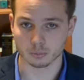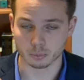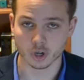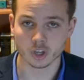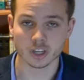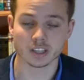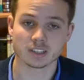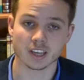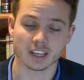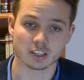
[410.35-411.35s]
broker
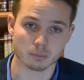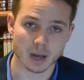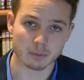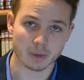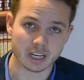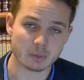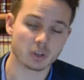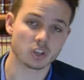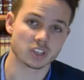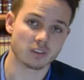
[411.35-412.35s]
takes my money
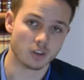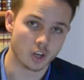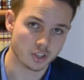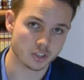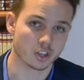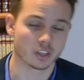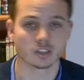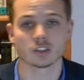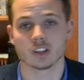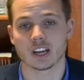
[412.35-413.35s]
because I've lost on it.
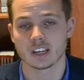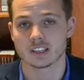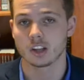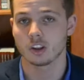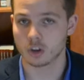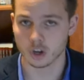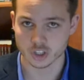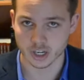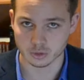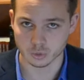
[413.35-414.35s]
So that is how the
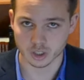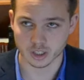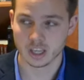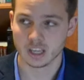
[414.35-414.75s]
contract works.